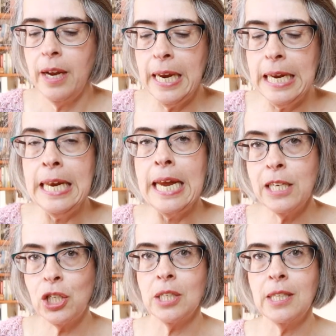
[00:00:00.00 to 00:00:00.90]
He
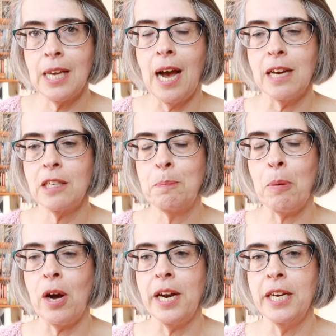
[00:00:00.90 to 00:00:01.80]
lectures us
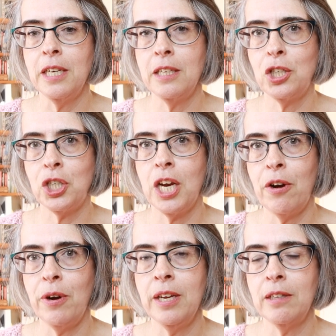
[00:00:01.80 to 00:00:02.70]
by
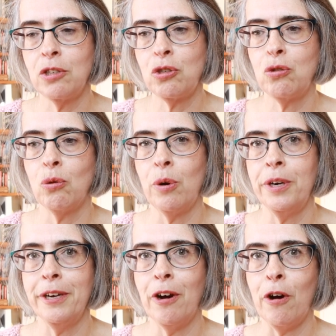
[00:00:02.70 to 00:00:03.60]
sharing the
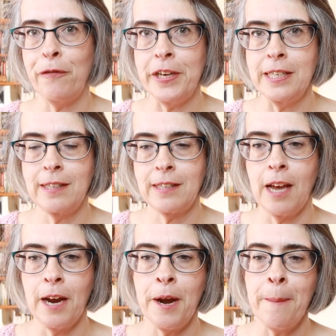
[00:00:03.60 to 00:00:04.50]
story of his
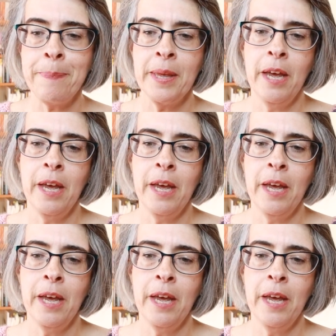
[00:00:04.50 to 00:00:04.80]
son,